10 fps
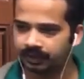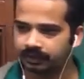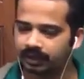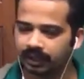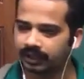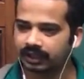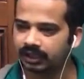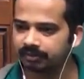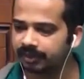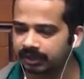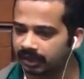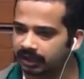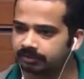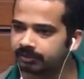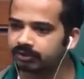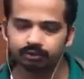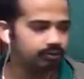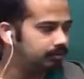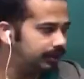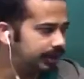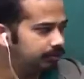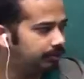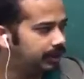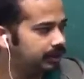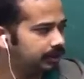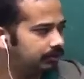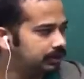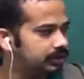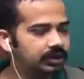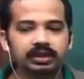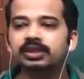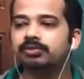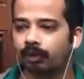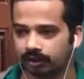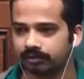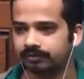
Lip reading: Here I can't make the arrangement to make momentum uncertainty small.